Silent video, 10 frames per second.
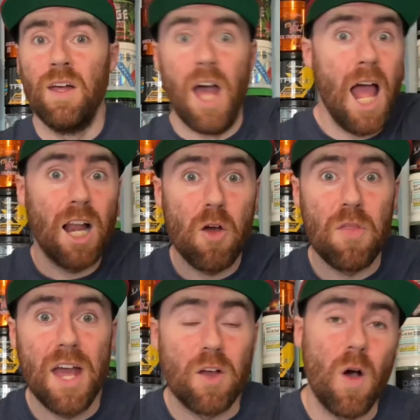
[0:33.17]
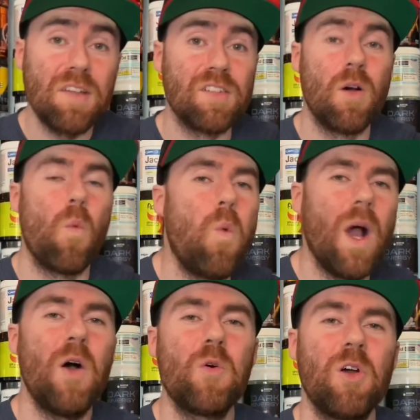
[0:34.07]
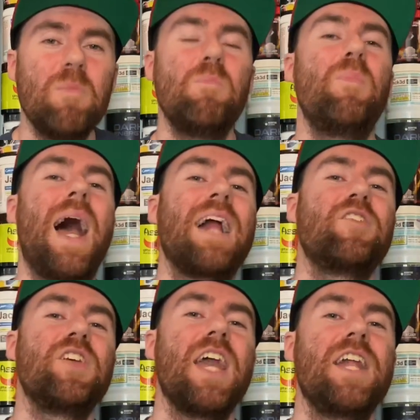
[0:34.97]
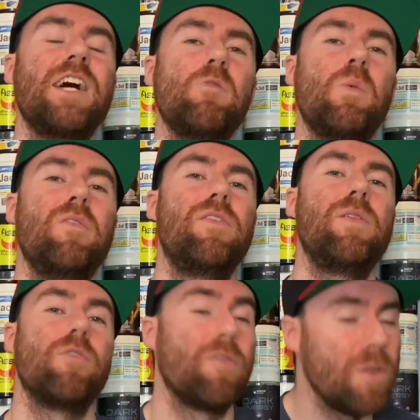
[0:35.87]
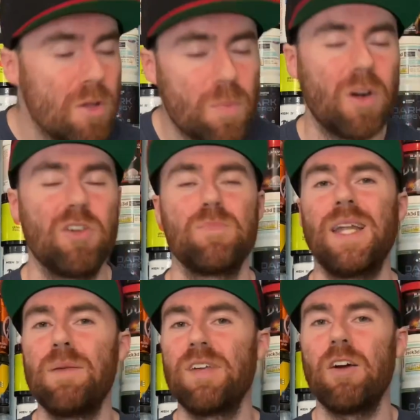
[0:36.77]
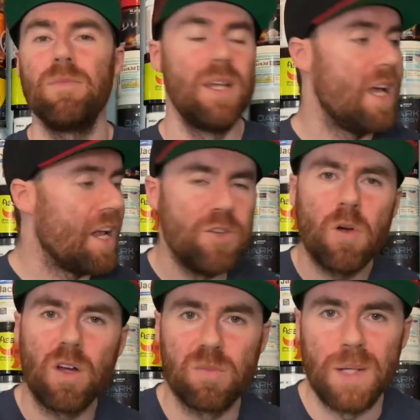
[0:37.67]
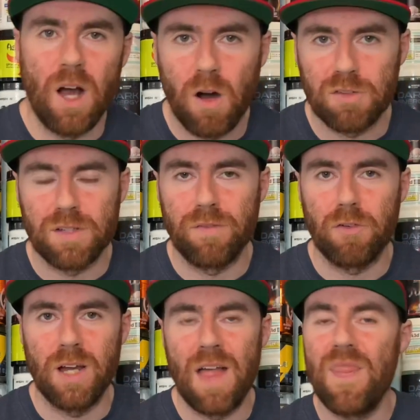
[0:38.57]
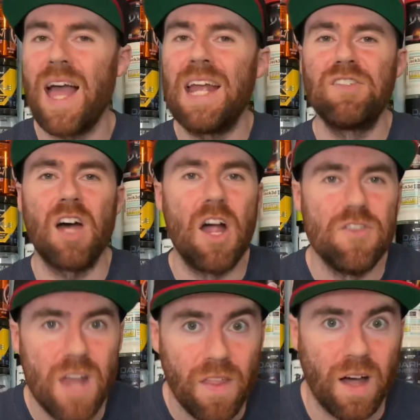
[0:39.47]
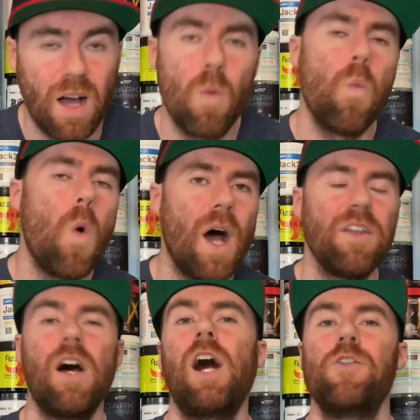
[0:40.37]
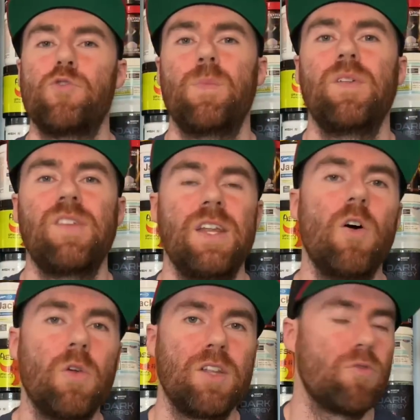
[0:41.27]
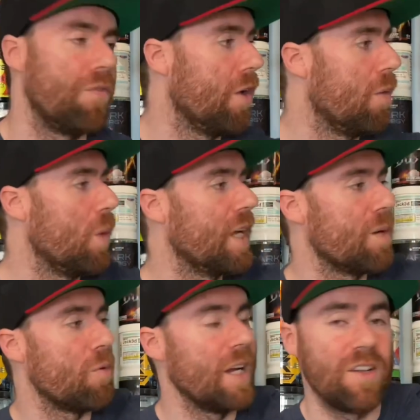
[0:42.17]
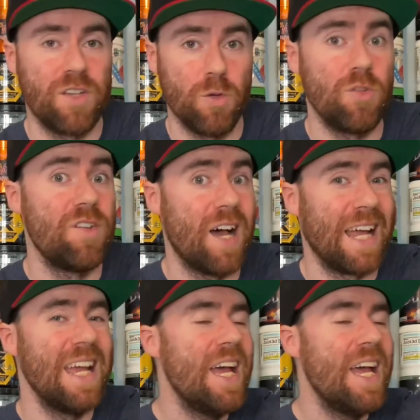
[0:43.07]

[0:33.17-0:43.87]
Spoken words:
Hello there guys, welcome back to yet another one with the Review Bros. My name's Aaron and you guys have been asking for it, and that is another 100% honest review, and we're going to bring it to you today